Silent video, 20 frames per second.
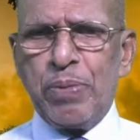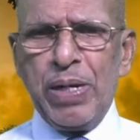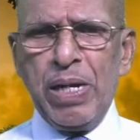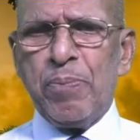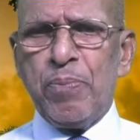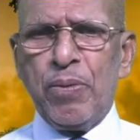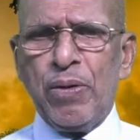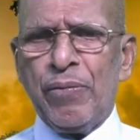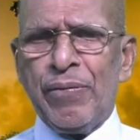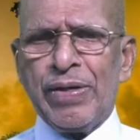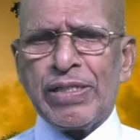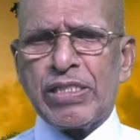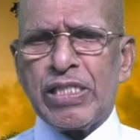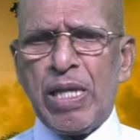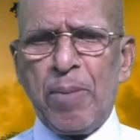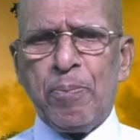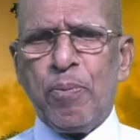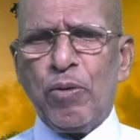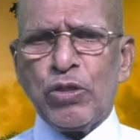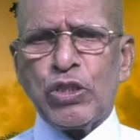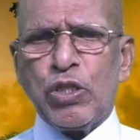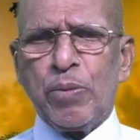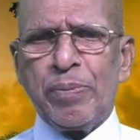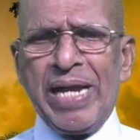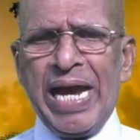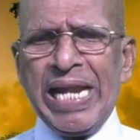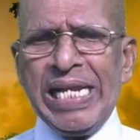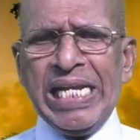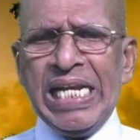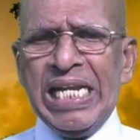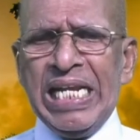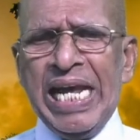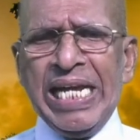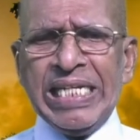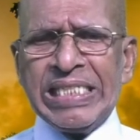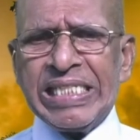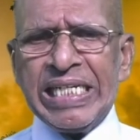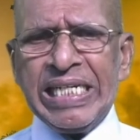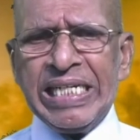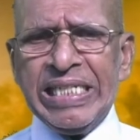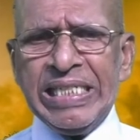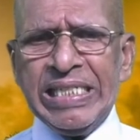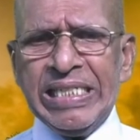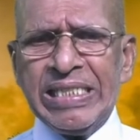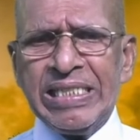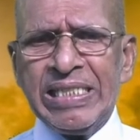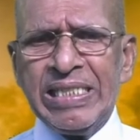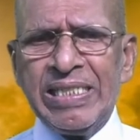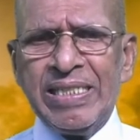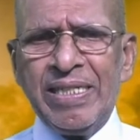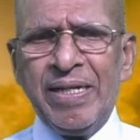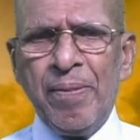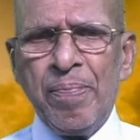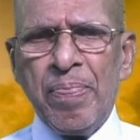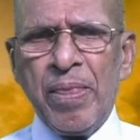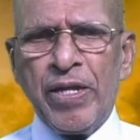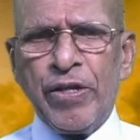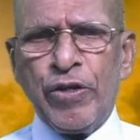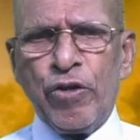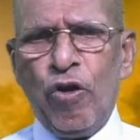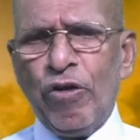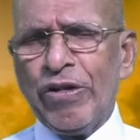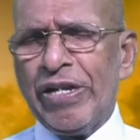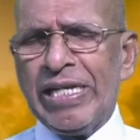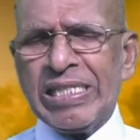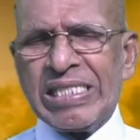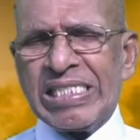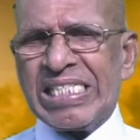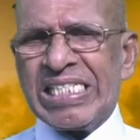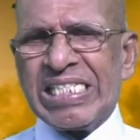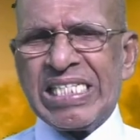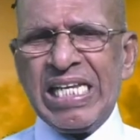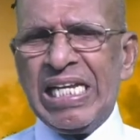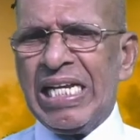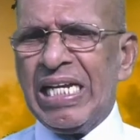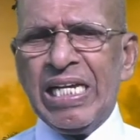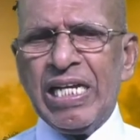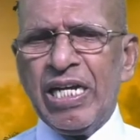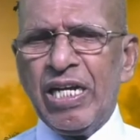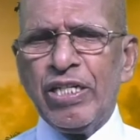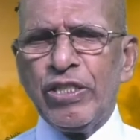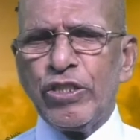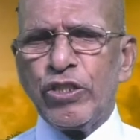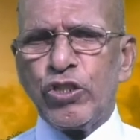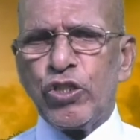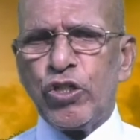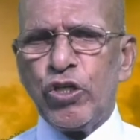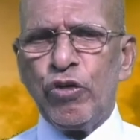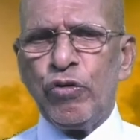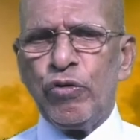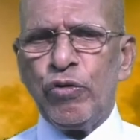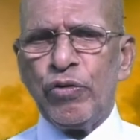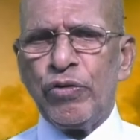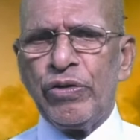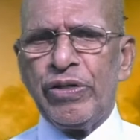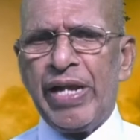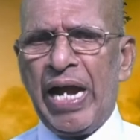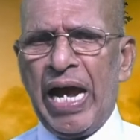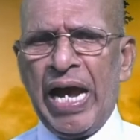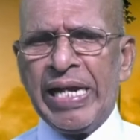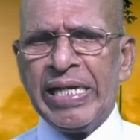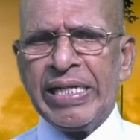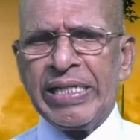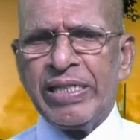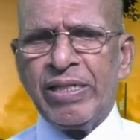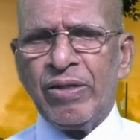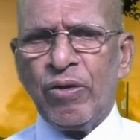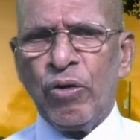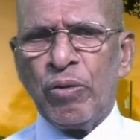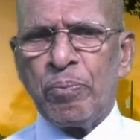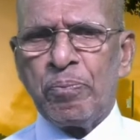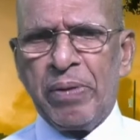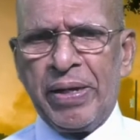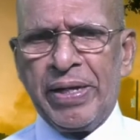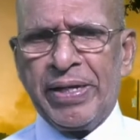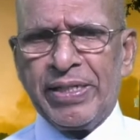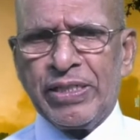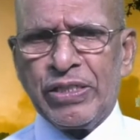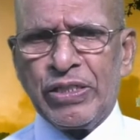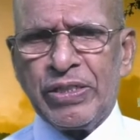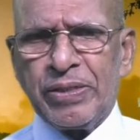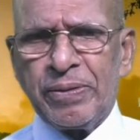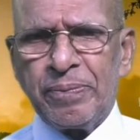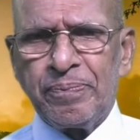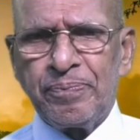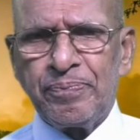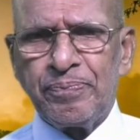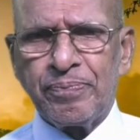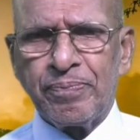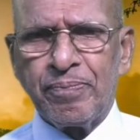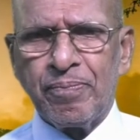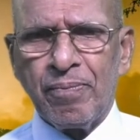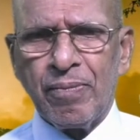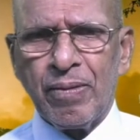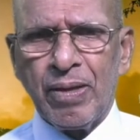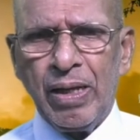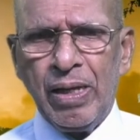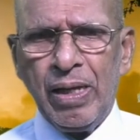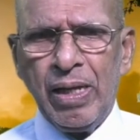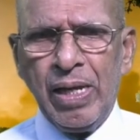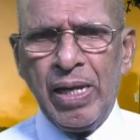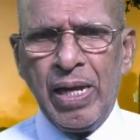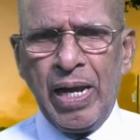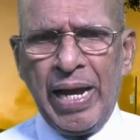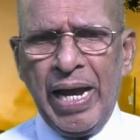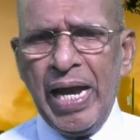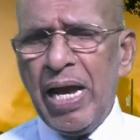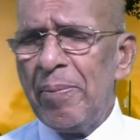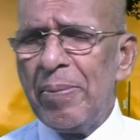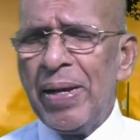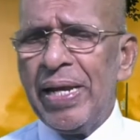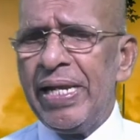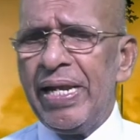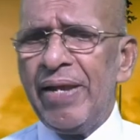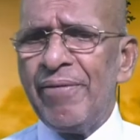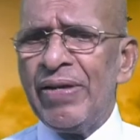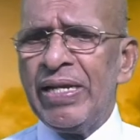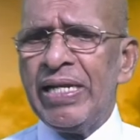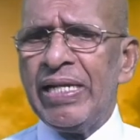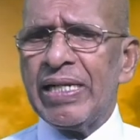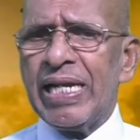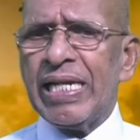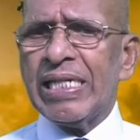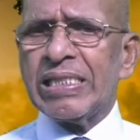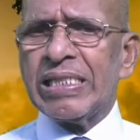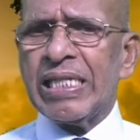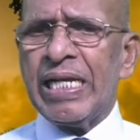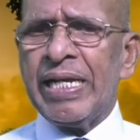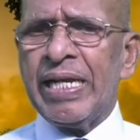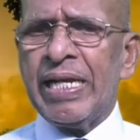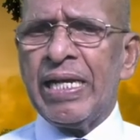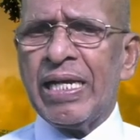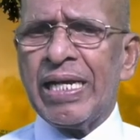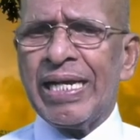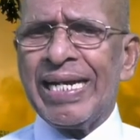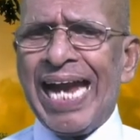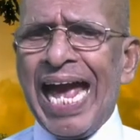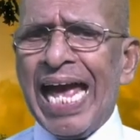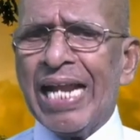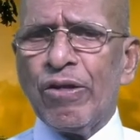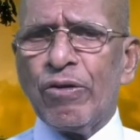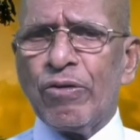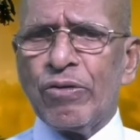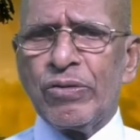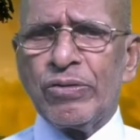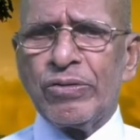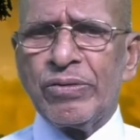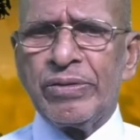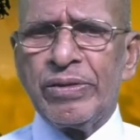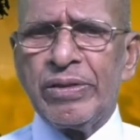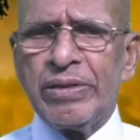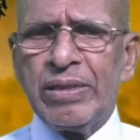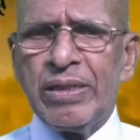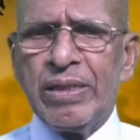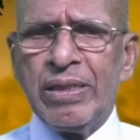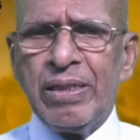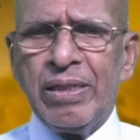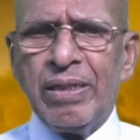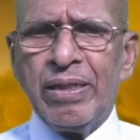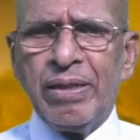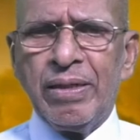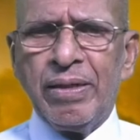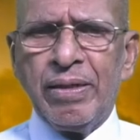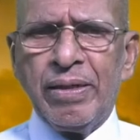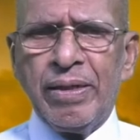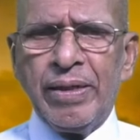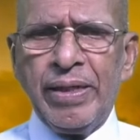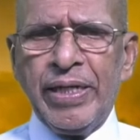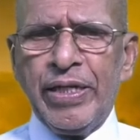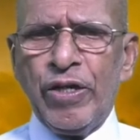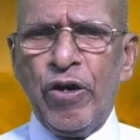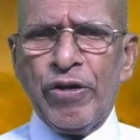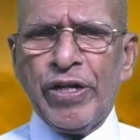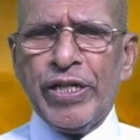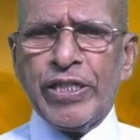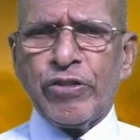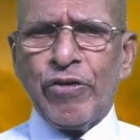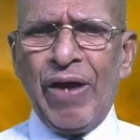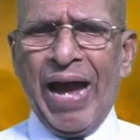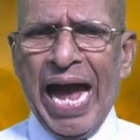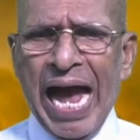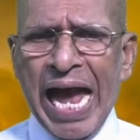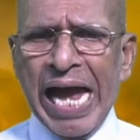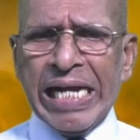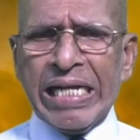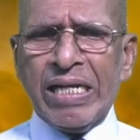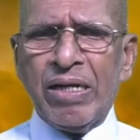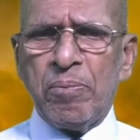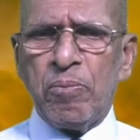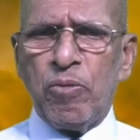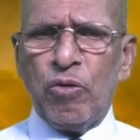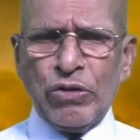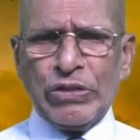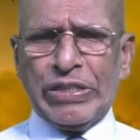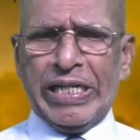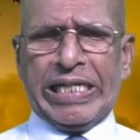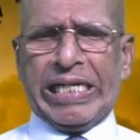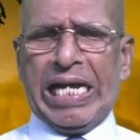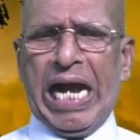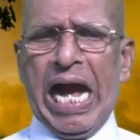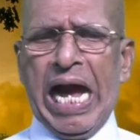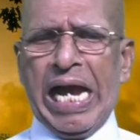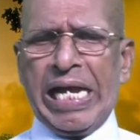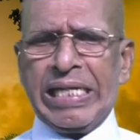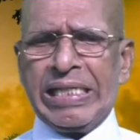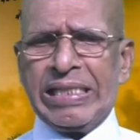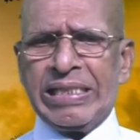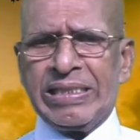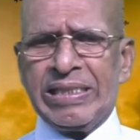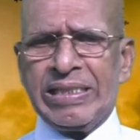people were supposed to be annihilated. Not a single Jew died or perished. Haman even erected a gallows in order to hang Mordecai.